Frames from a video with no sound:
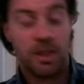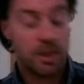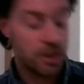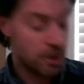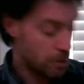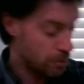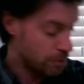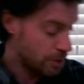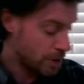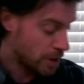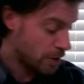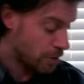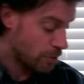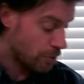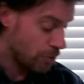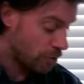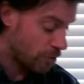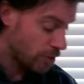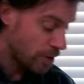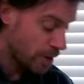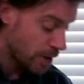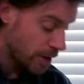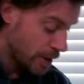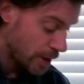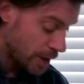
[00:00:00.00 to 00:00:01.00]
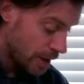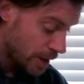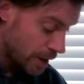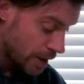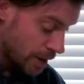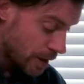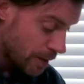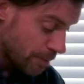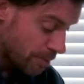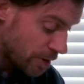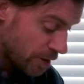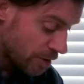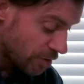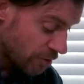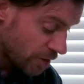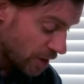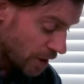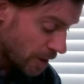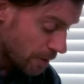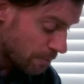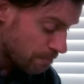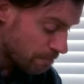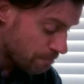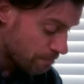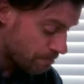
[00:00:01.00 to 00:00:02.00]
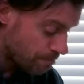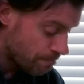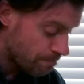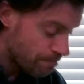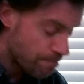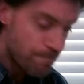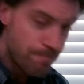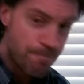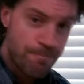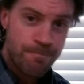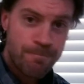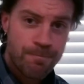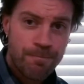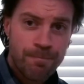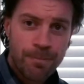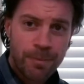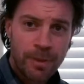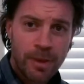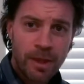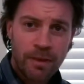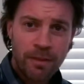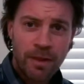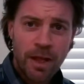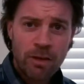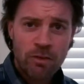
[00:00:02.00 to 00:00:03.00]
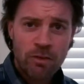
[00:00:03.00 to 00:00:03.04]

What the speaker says: who knows. But that's